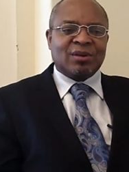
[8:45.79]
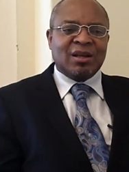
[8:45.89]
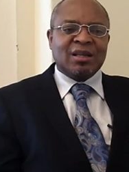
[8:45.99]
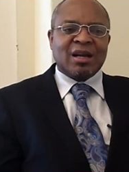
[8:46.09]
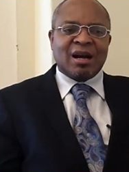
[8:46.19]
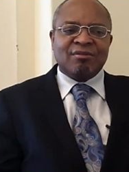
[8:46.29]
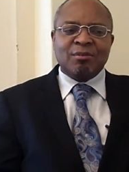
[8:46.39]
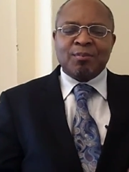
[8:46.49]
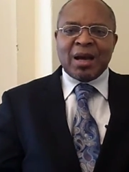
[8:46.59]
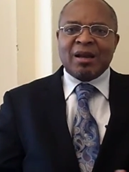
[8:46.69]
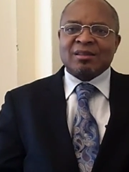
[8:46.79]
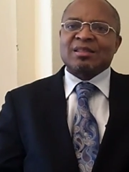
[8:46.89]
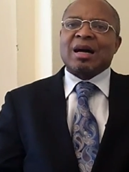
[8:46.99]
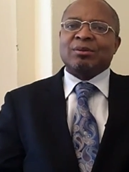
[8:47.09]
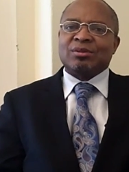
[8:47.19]
really have a
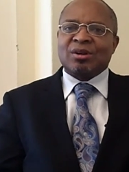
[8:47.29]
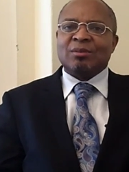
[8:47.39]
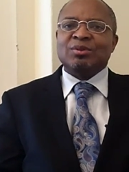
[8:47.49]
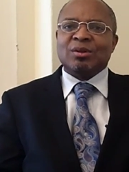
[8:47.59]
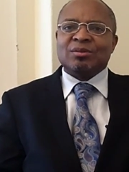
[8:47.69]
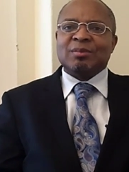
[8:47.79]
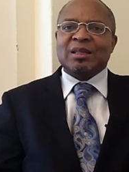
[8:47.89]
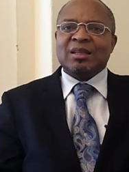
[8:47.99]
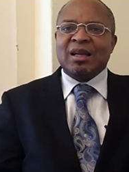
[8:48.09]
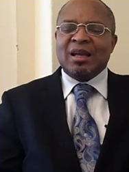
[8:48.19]
balanced outcome document.